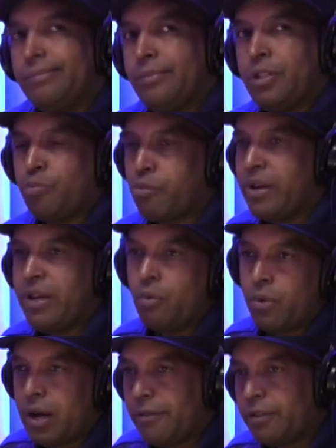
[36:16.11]
spring or
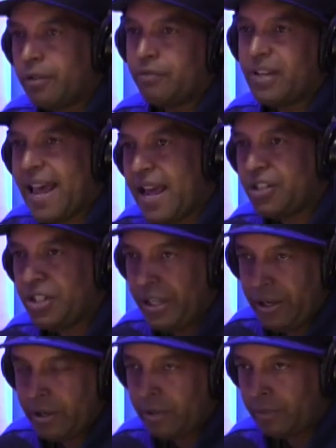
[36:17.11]
whatever last
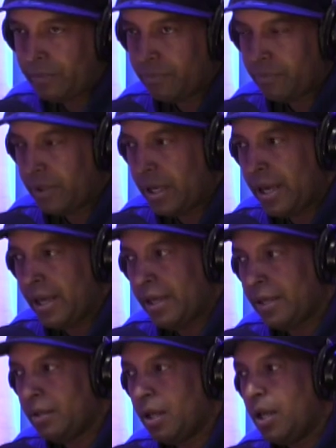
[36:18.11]
year, mm-hmm.
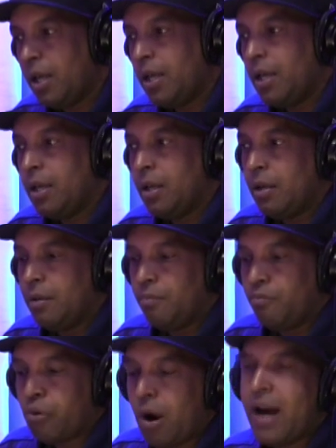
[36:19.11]
and
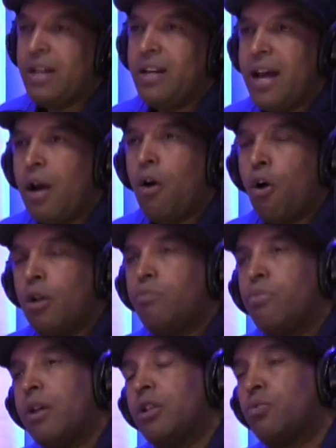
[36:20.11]
prior to that, all the
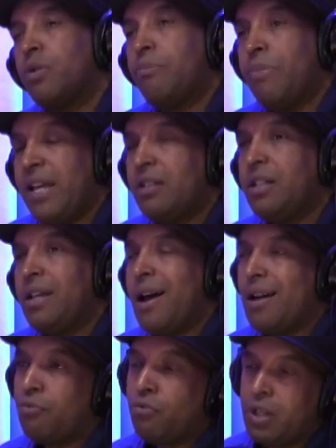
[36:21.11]
brothers were basically
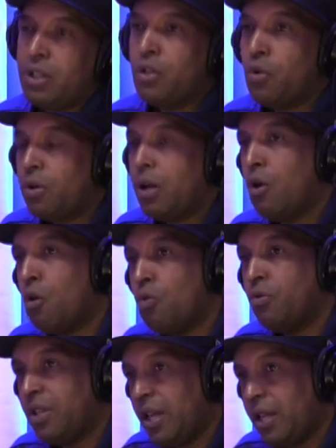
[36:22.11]
kind of really doing their
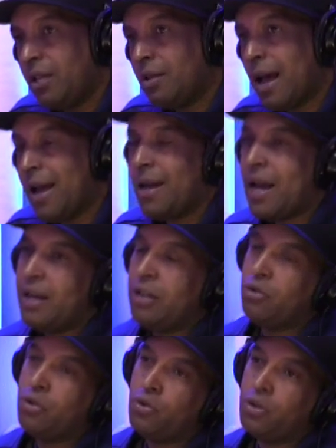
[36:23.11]
own thing. I got
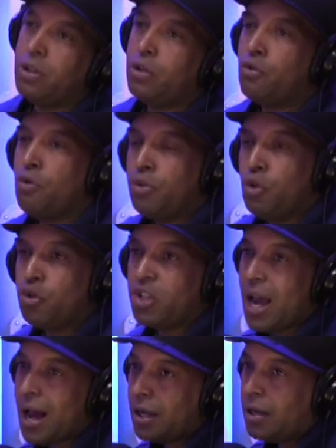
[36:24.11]
introduced to the group through
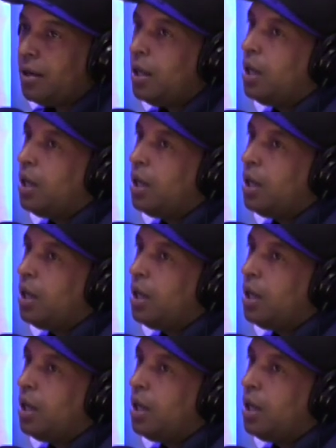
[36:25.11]
Choc,